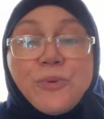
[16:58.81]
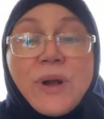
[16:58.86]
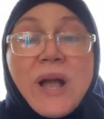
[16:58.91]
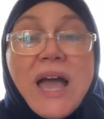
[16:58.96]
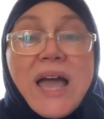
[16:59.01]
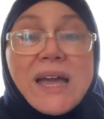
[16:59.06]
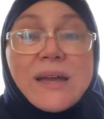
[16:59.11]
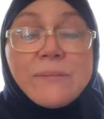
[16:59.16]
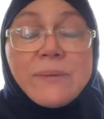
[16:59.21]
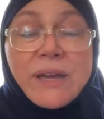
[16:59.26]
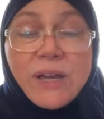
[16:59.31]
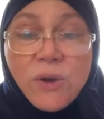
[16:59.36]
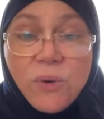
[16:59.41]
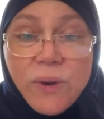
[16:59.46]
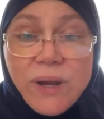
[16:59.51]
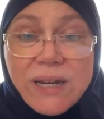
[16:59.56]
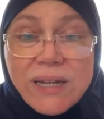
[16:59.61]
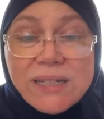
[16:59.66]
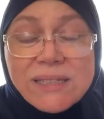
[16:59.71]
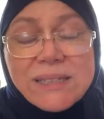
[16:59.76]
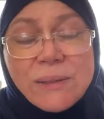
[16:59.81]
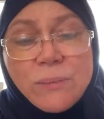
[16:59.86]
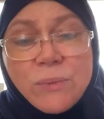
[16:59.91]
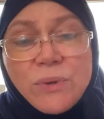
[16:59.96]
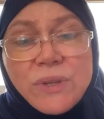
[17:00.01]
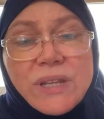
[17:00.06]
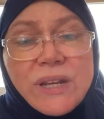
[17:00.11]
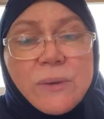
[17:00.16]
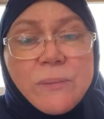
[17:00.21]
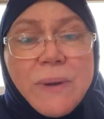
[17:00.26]
pride by going to
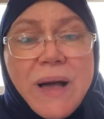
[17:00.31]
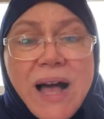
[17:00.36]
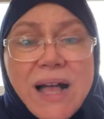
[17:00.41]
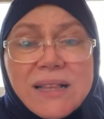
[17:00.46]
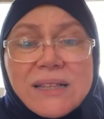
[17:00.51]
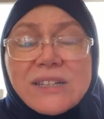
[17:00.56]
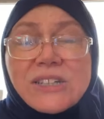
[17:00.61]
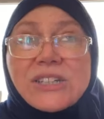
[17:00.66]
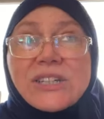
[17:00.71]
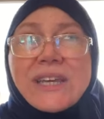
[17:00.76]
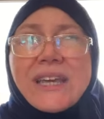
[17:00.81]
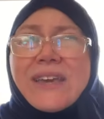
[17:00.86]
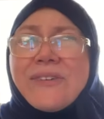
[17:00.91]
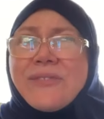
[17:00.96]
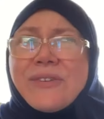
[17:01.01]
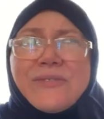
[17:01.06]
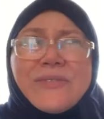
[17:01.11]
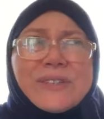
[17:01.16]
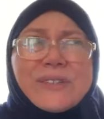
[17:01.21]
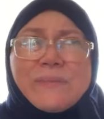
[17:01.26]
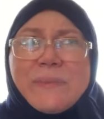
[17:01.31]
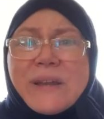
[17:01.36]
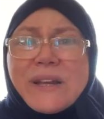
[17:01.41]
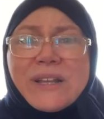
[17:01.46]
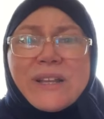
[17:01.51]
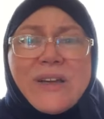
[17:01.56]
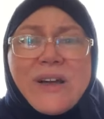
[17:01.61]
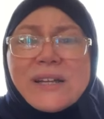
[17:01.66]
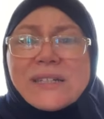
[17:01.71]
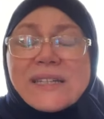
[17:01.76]
someone with an apology, even if it's been
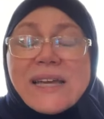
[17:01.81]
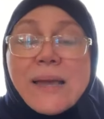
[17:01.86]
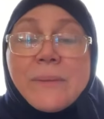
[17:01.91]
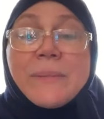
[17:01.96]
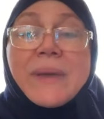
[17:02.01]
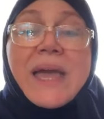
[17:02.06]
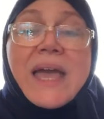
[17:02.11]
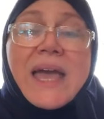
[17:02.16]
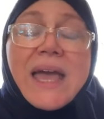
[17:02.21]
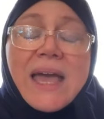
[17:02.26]
a long time.